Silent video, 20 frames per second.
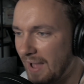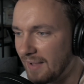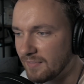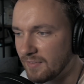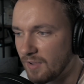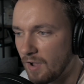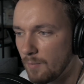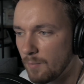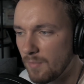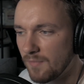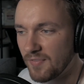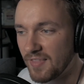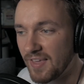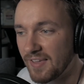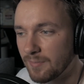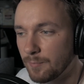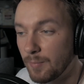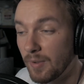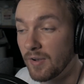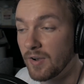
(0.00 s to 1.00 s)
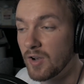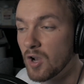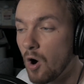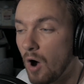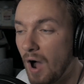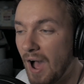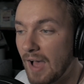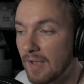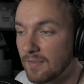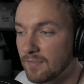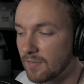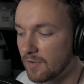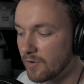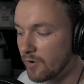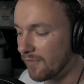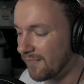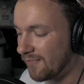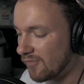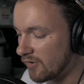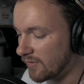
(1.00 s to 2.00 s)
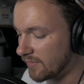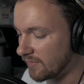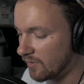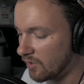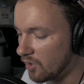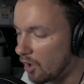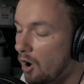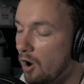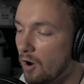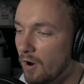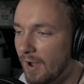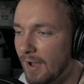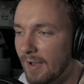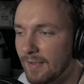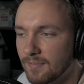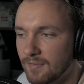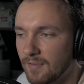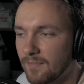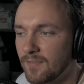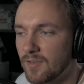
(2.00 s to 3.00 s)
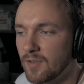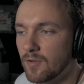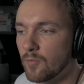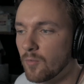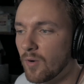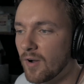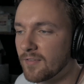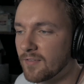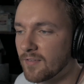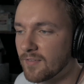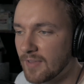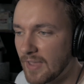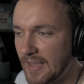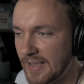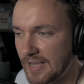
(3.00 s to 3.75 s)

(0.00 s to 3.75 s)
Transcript: time with this, but not for as long as if you were to take a